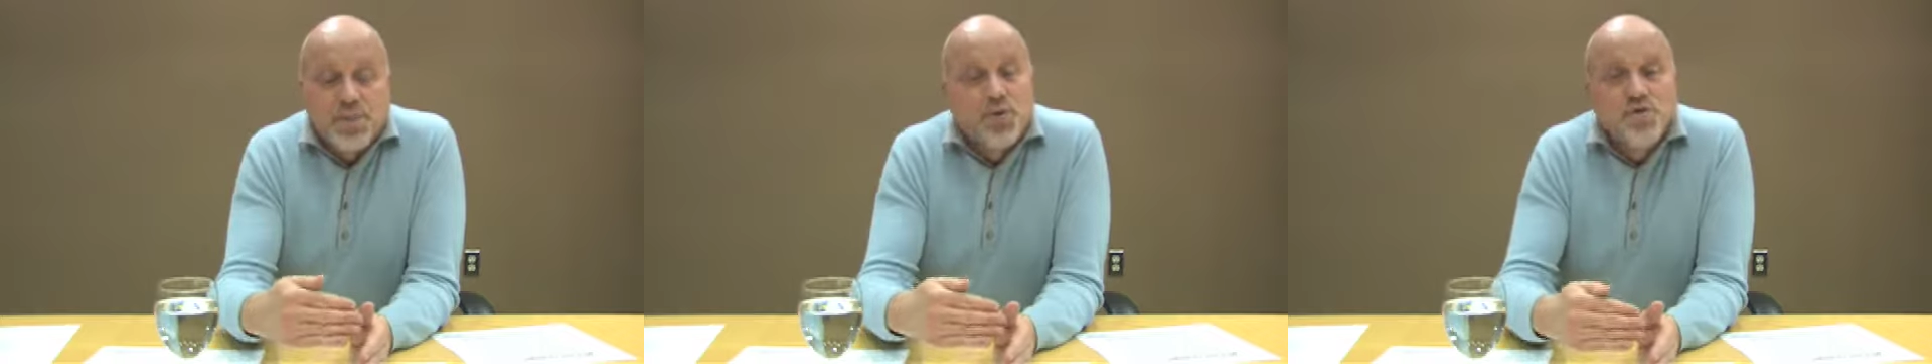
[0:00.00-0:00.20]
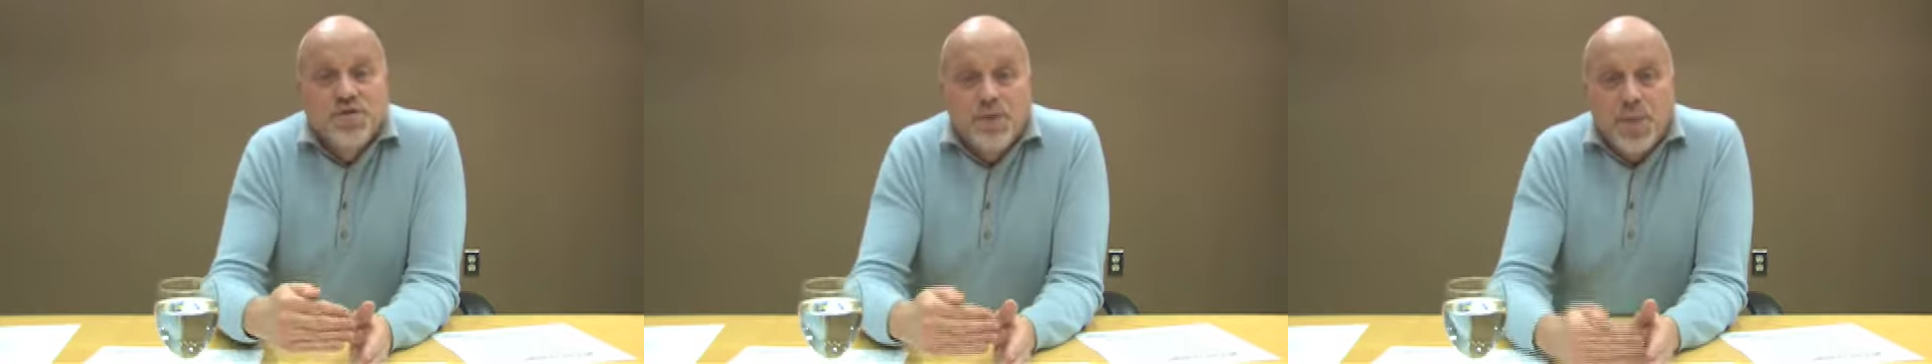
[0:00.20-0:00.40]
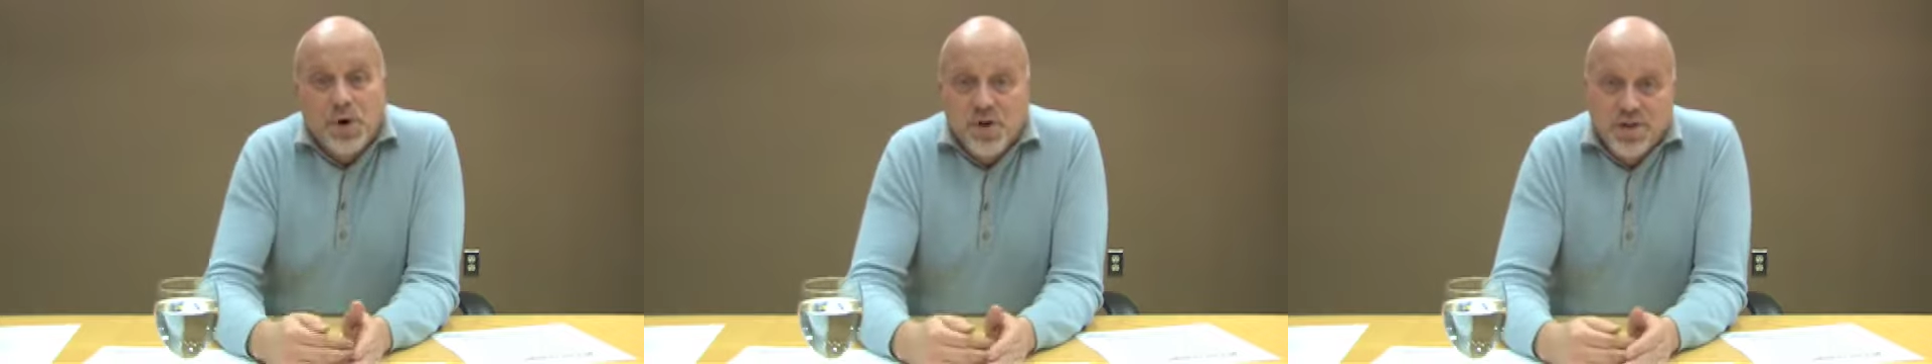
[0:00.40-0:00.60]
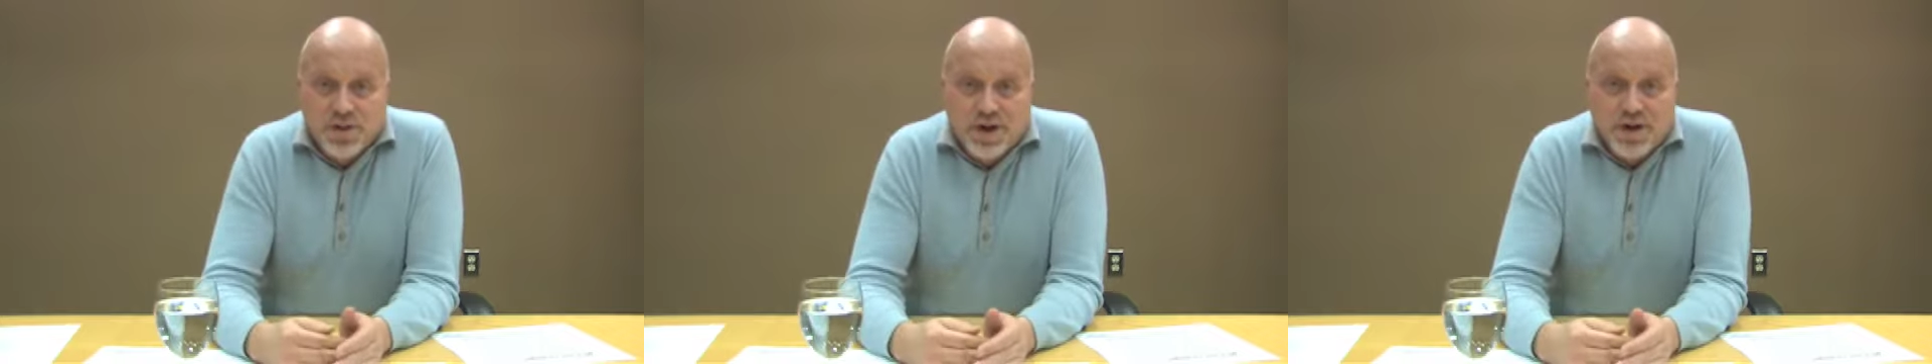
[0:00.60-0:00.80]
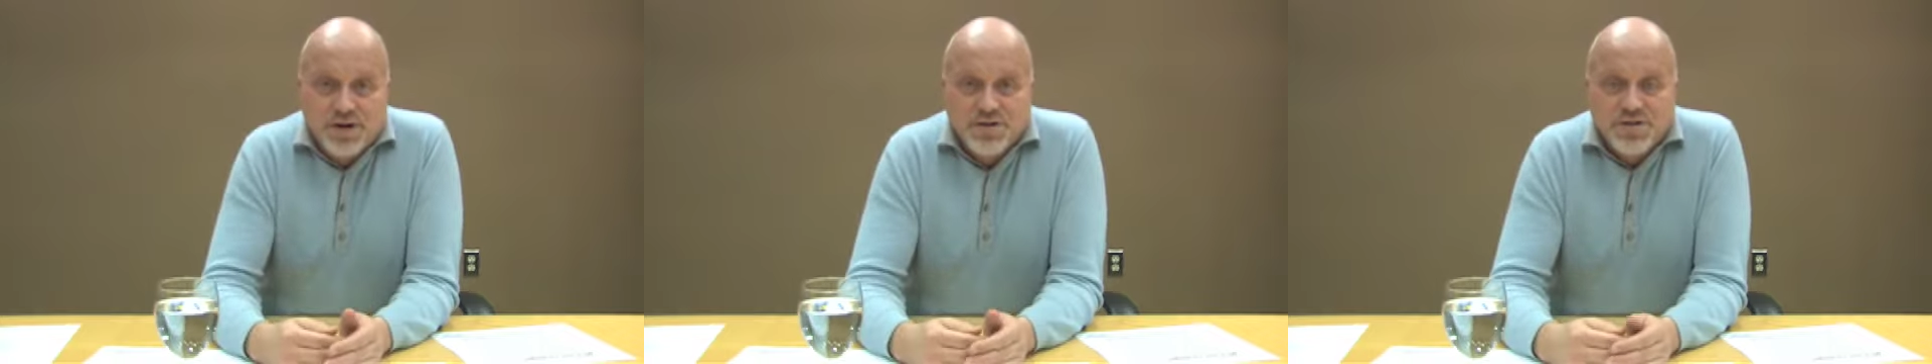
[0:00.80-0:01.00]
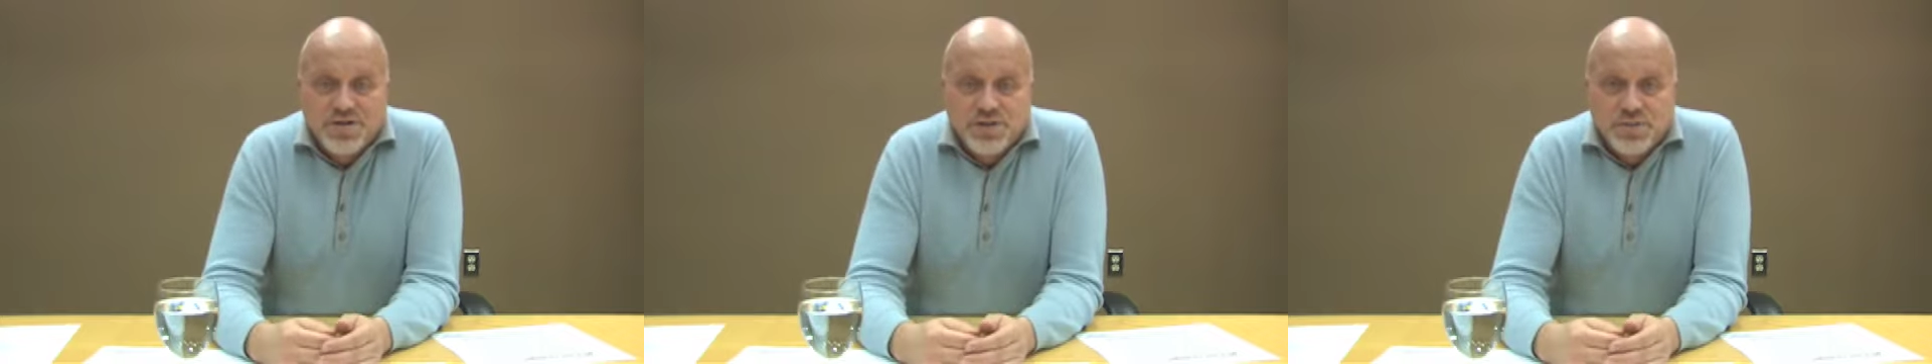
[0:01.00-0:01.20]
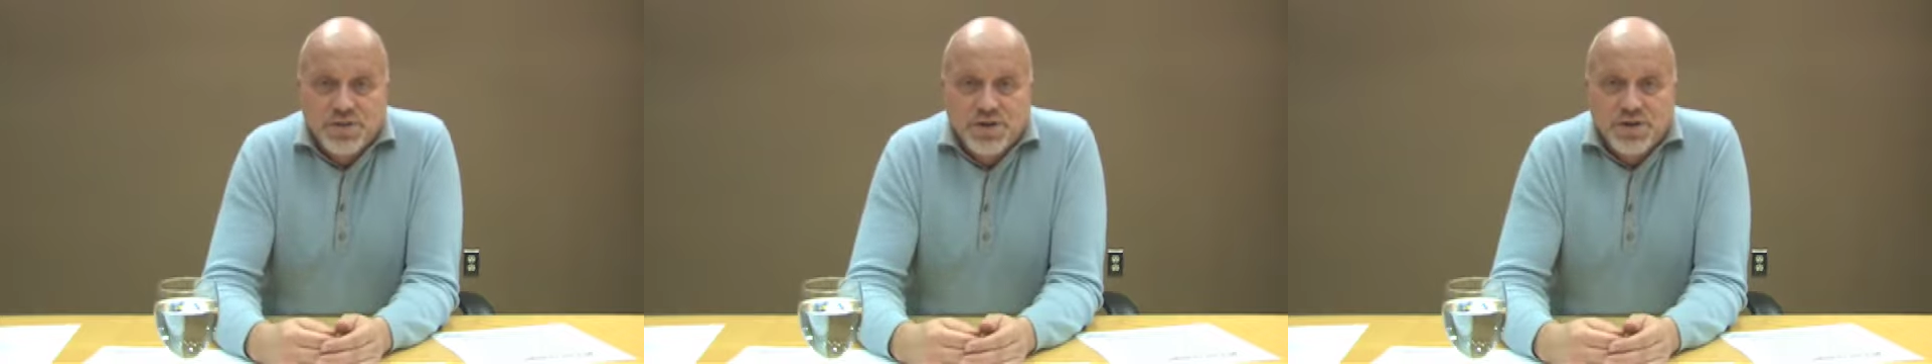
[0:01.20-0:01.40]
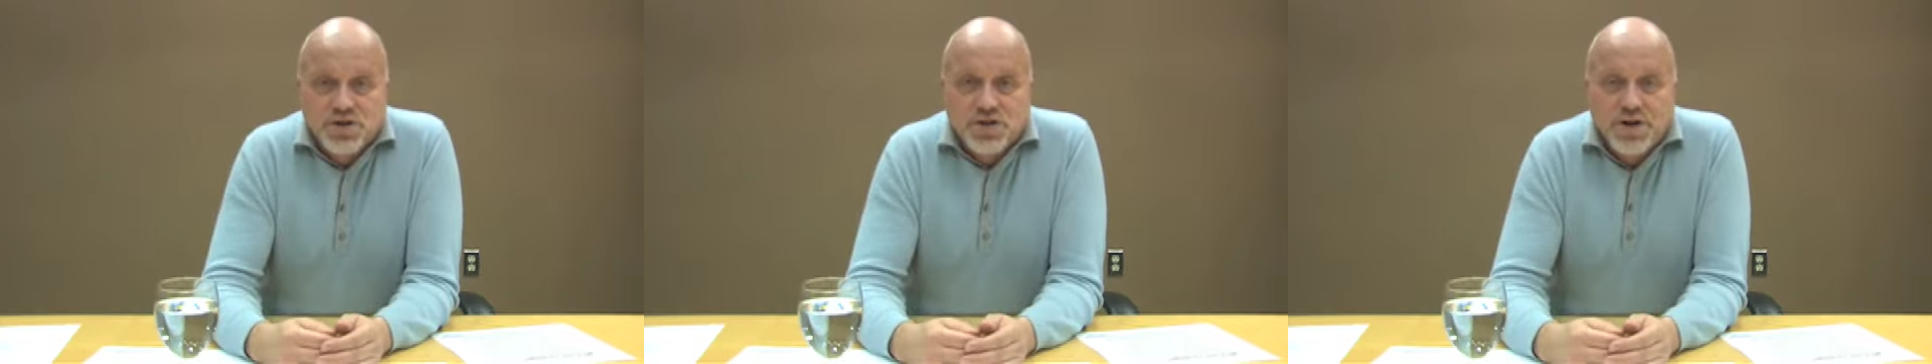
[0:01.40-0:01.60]
approvable letters,
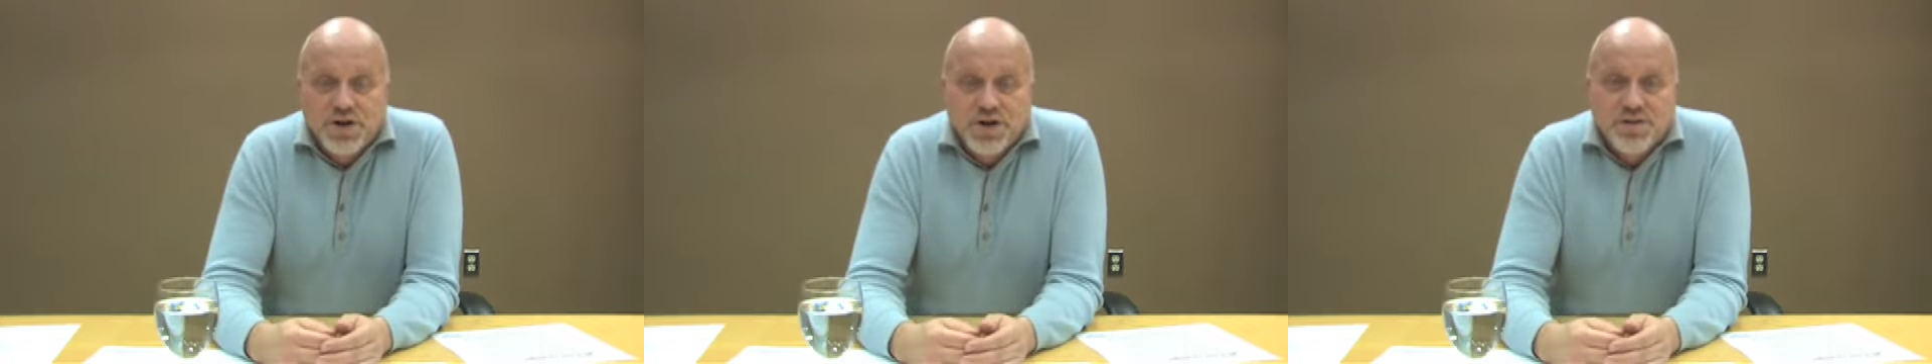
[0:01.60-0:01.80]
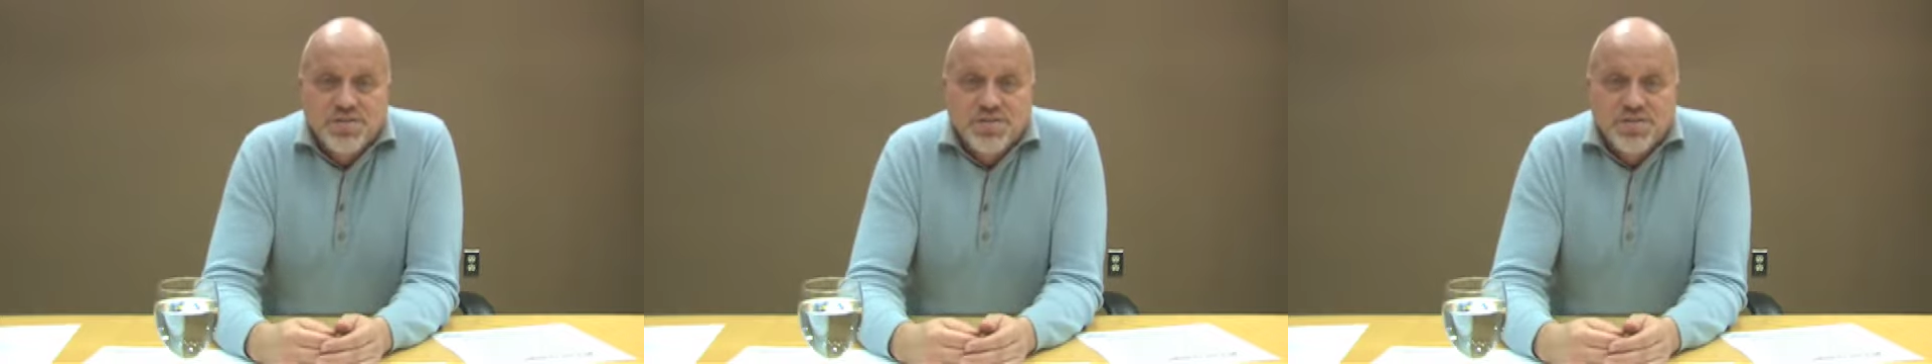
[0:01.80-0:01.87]
which